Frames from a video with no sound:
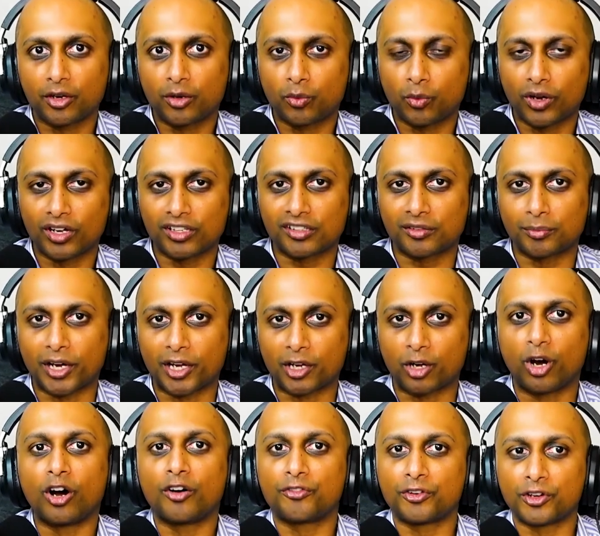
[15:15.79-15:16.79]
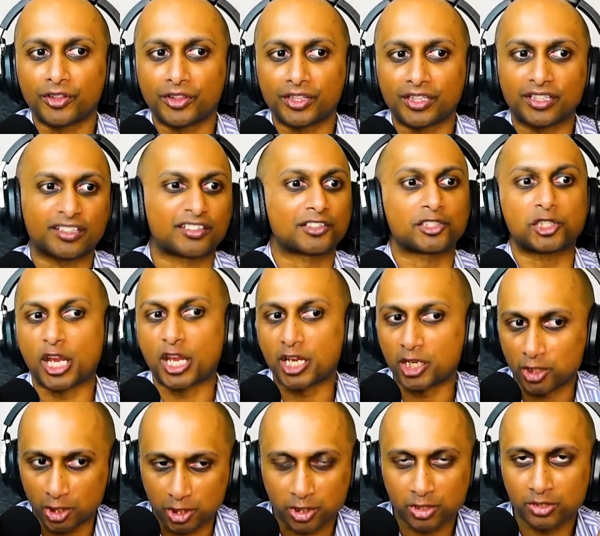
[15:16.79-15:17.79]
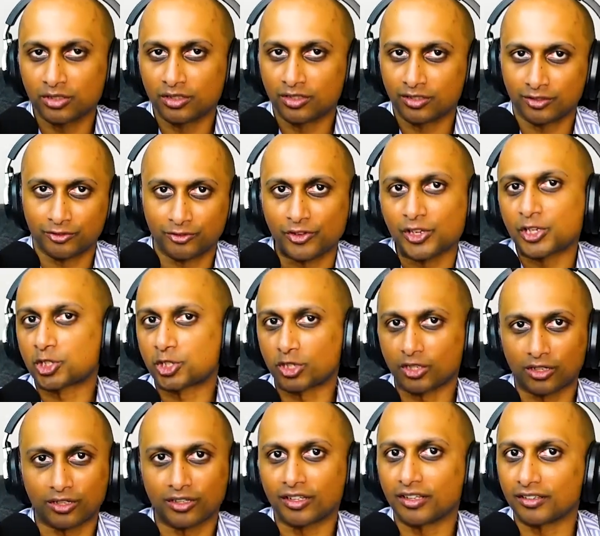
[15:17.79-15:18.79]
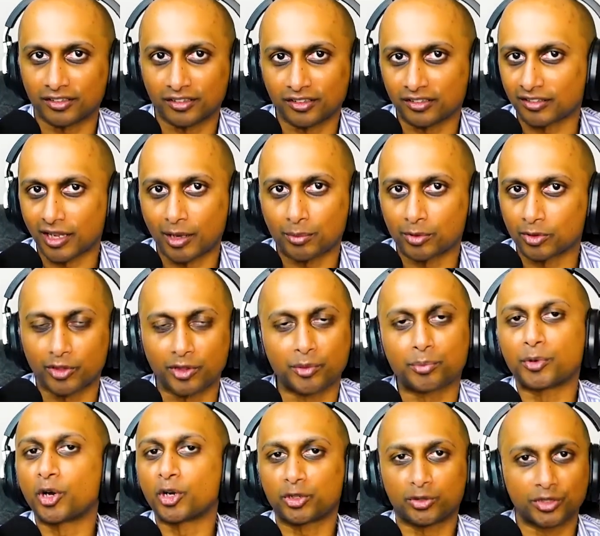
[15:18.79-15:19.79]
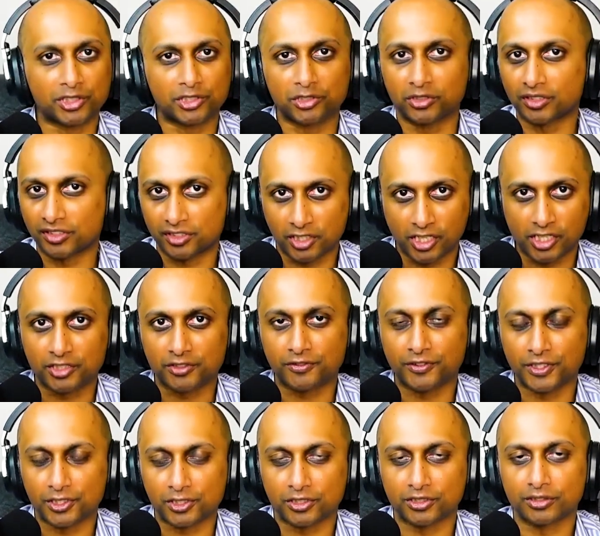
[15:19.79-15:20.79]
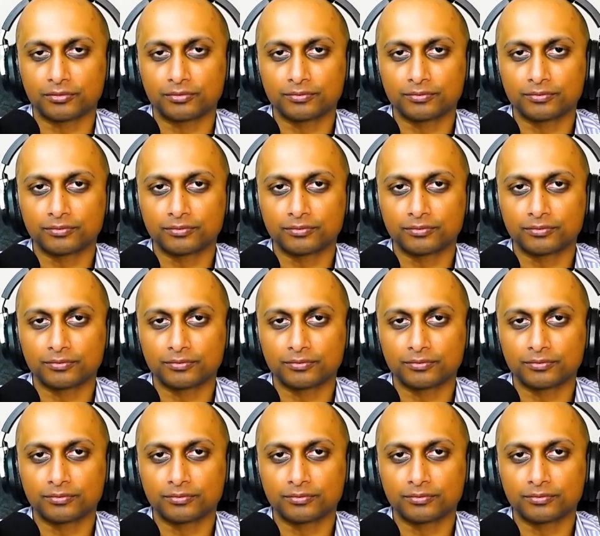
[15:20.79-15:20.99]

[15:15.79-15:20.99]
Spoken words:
ones might offer the exchange feature, as an example, the brokerage or exchange feature.